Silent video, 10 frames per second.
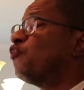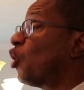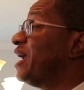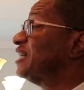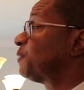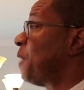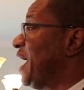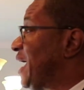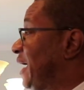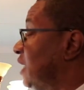for his
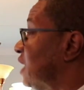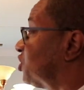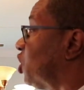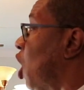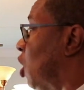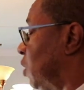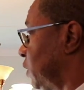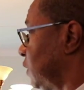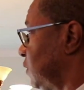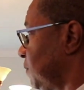pain is gone.